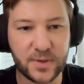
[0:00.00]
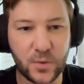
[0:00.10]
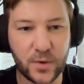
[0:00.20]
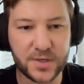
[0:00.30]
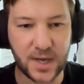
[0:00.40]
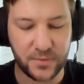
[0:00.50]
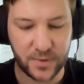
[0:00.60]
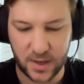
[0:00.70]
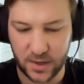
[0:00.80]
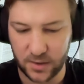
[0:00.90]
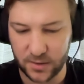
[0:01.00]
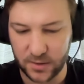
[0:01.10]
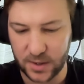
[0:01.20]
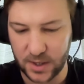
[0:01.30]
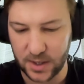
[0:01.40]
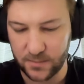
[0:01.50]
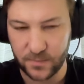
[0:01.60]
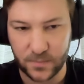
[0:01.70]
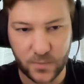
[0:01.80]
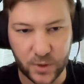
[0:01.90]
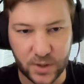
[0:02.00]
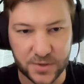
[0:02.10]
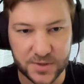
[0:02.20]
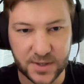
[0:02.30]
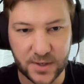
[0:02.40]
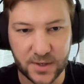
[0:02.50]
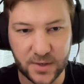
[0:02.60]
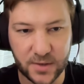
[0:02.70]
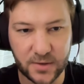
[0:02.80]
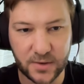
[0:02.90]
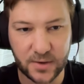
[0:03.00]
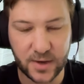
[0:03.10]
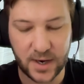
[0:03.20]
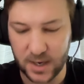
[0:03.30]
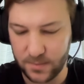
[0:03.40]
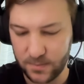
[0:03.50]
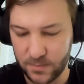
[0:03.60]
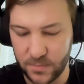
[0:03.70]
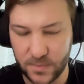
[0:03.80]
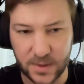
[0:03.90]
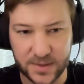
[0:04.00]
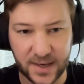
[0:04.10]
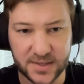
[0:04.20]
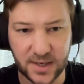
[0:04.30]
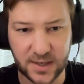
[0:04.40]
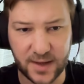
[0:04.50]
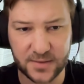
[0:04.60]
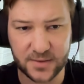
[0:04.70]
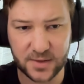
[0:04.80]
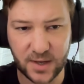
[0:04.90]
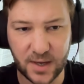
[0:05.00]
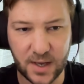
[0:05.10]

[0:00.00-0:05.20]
of Bitcoiners out there would consider a tax like that